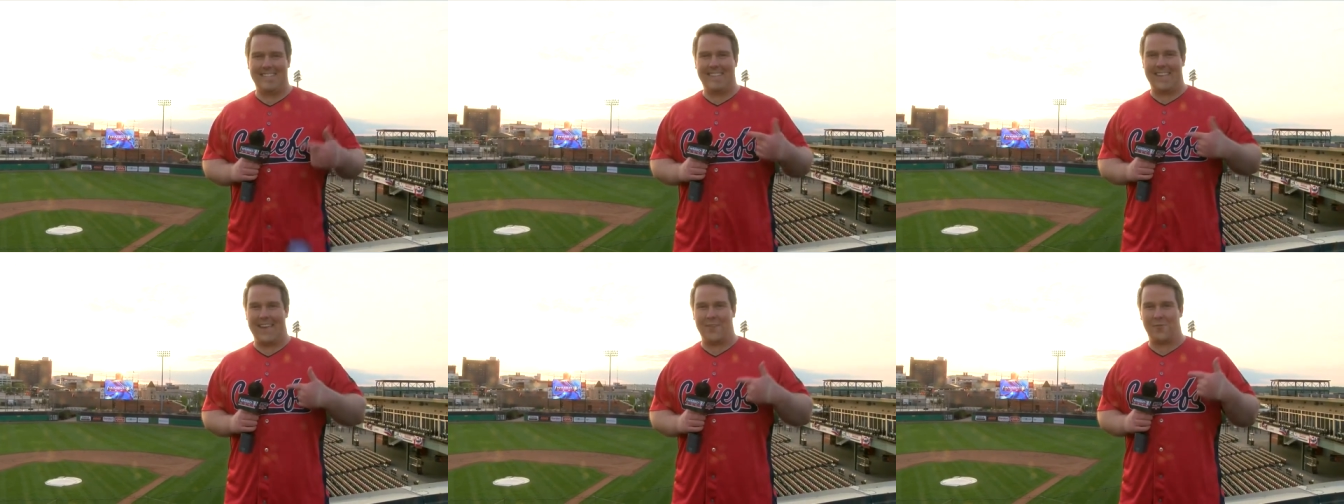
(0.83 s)

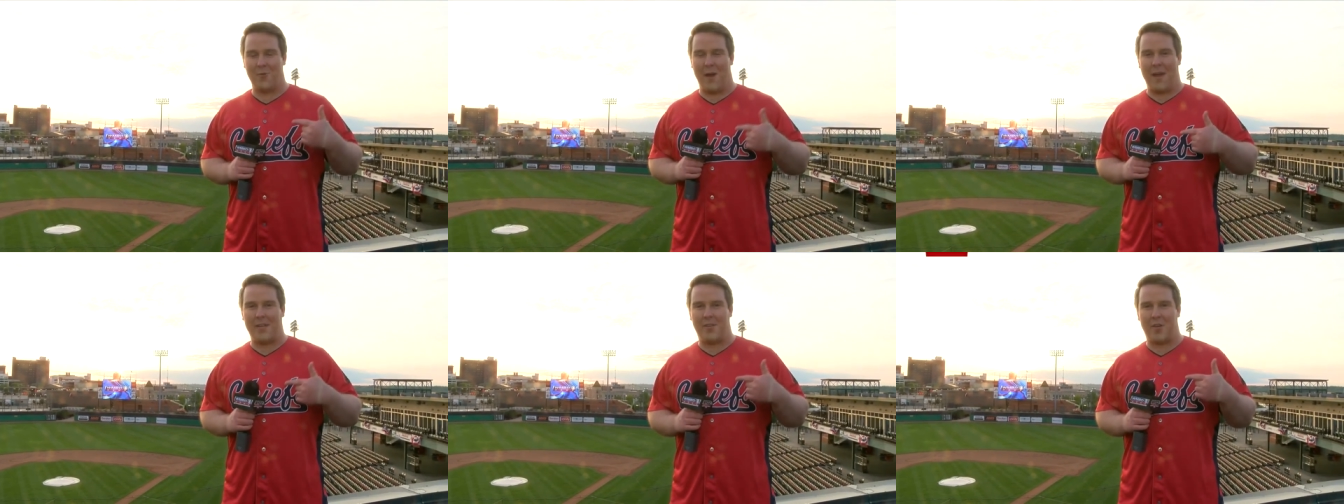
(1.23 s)
That's
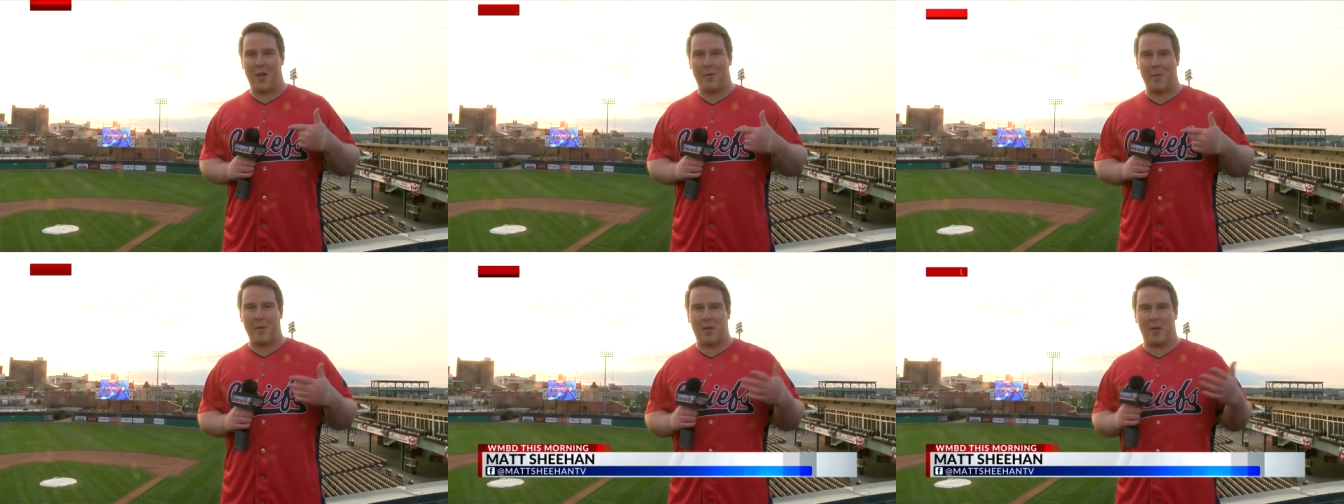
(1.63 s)
right,
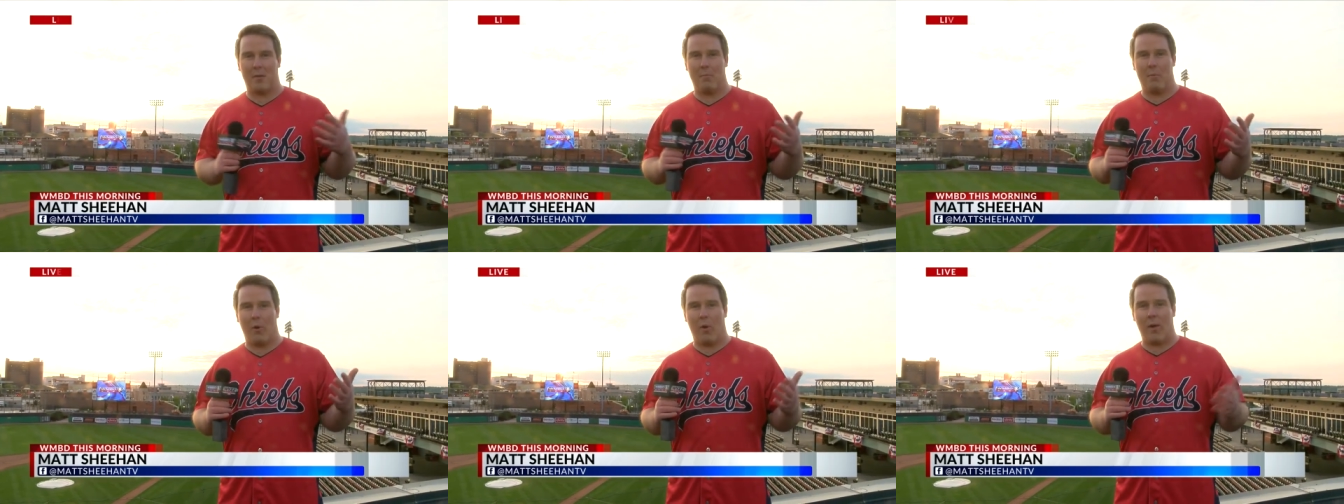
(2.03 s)
Shelby. Good
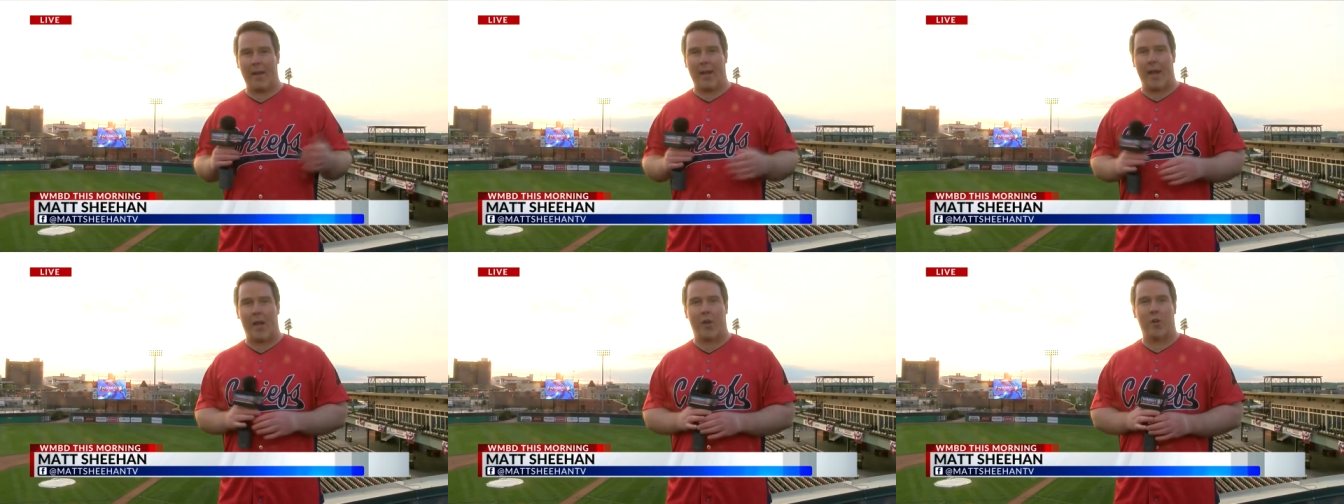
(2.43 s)
morning.
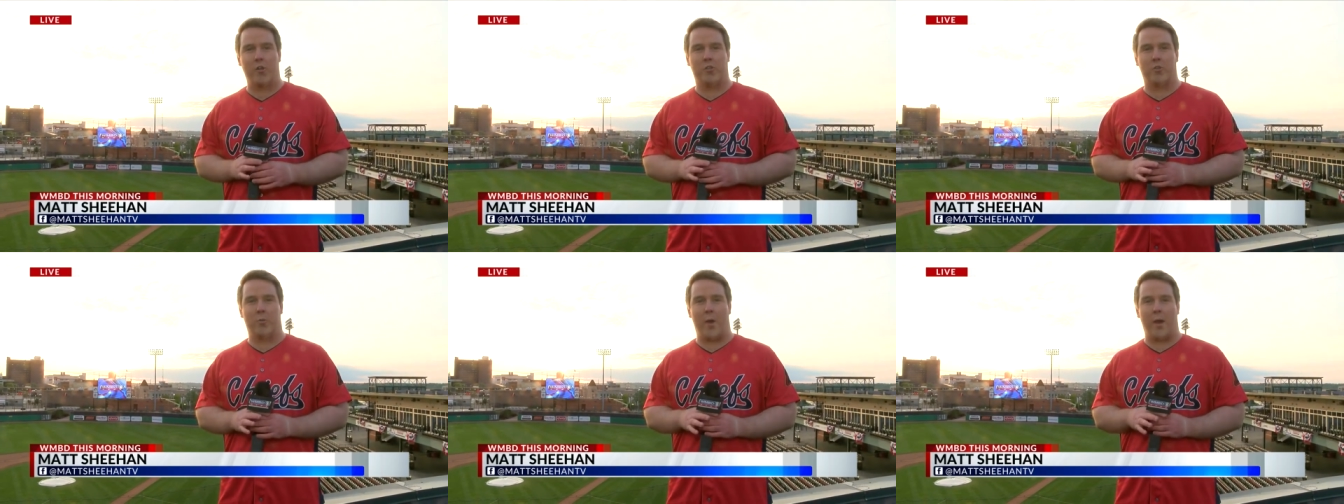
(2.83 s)
I heard
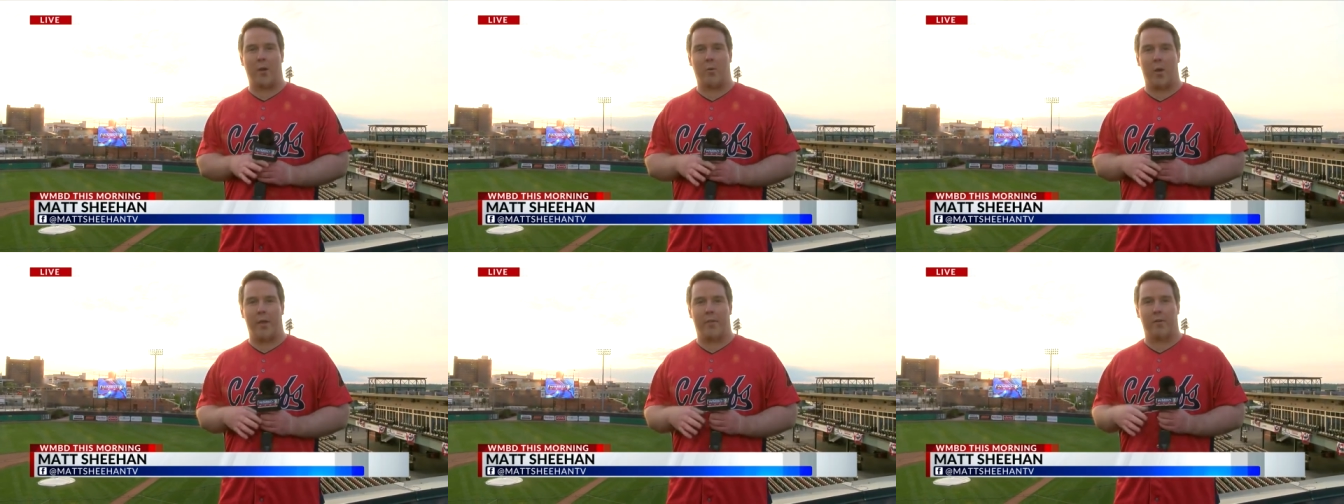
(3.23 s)
sweater
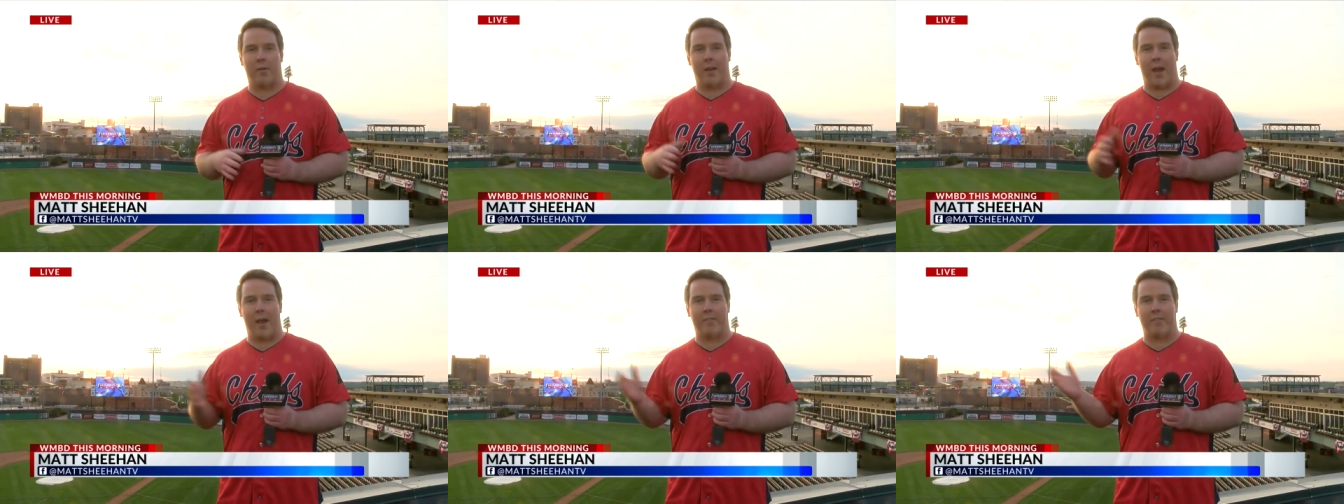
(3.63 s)
weather, and
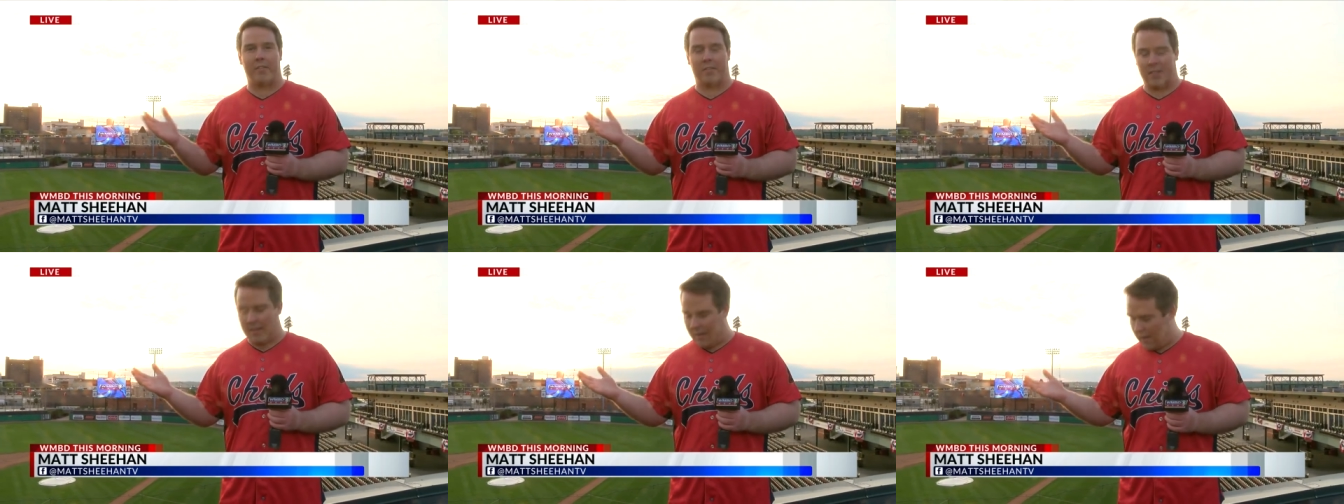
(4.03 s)

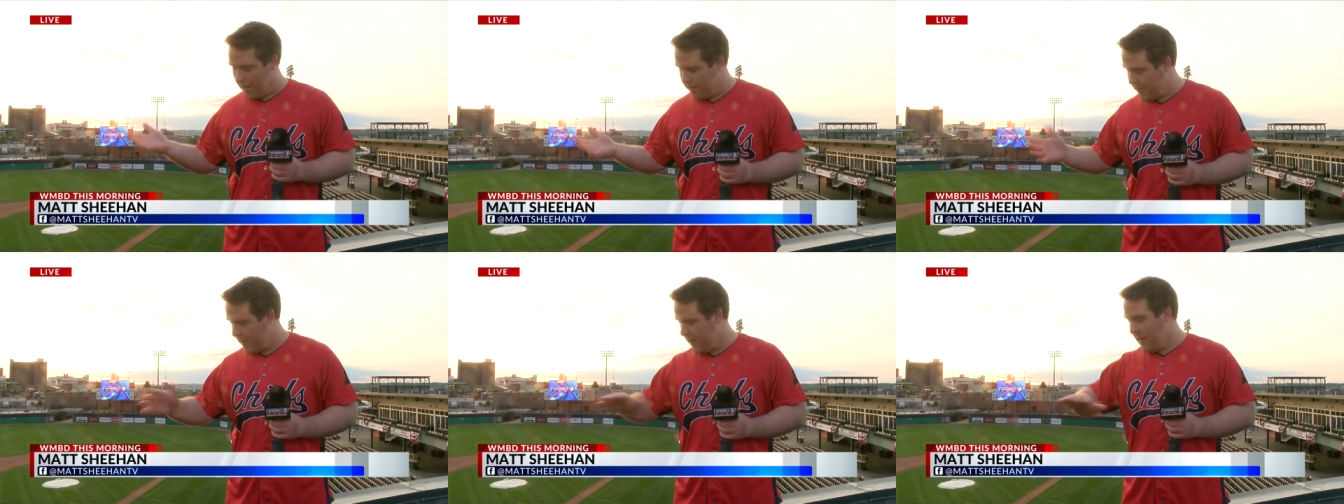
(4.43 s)
obviously
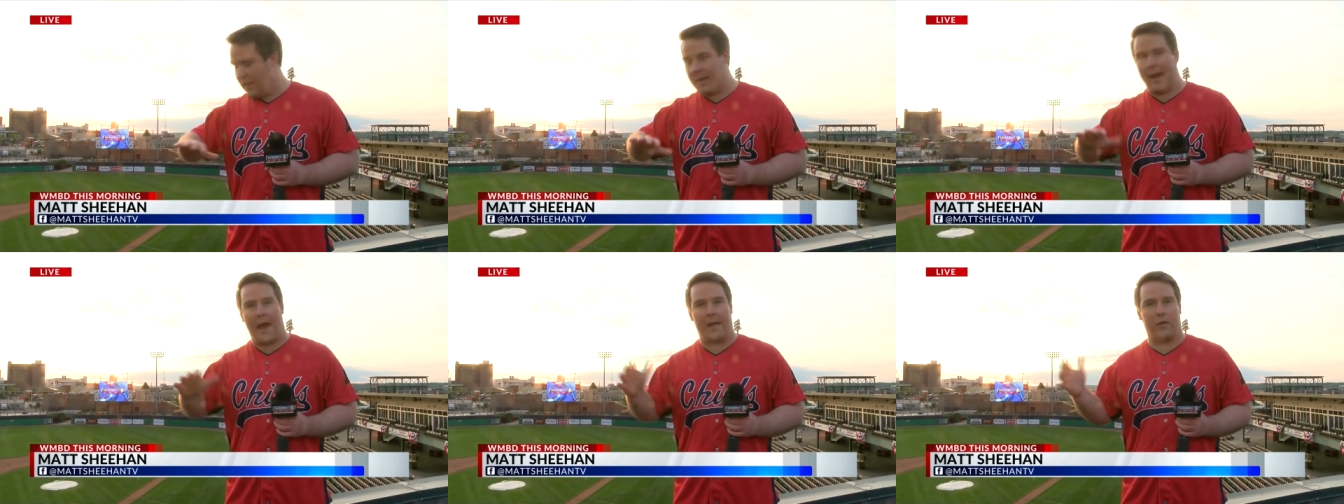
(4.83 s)
I'm
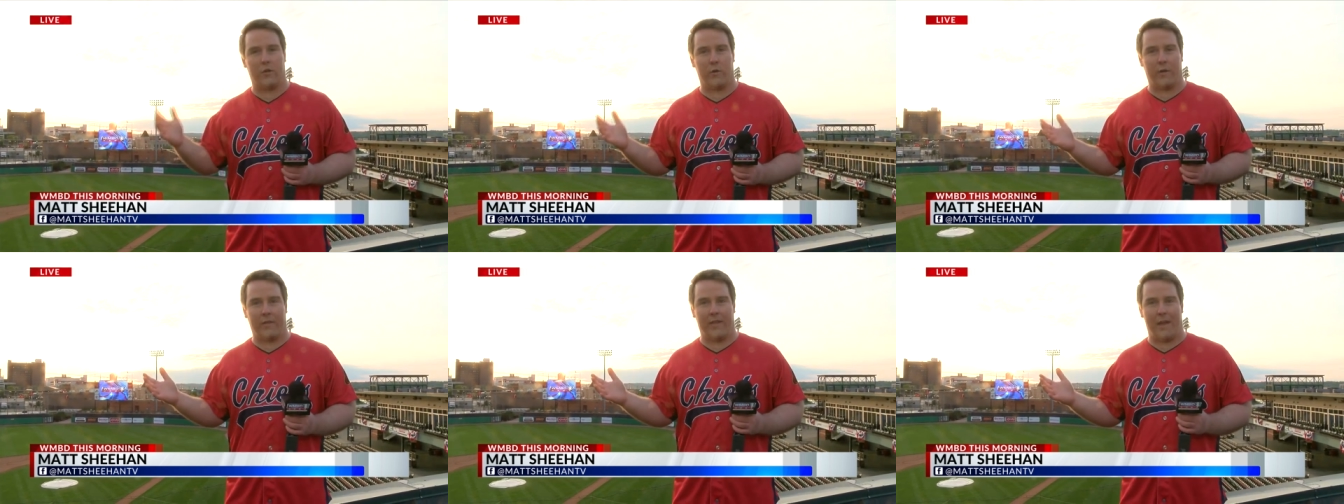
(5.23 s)
not
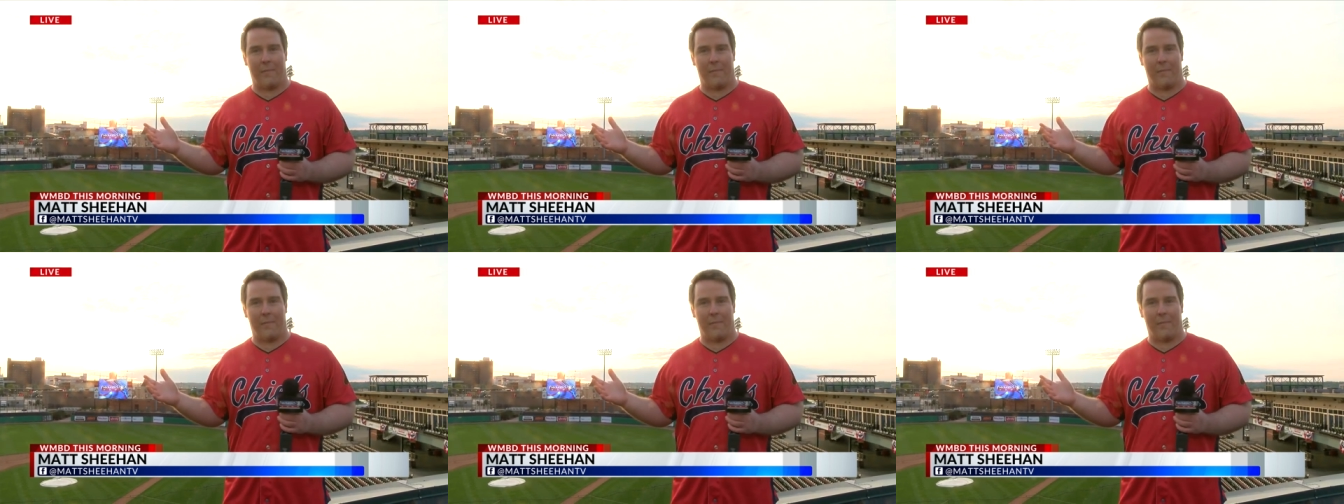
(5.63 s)
doing that.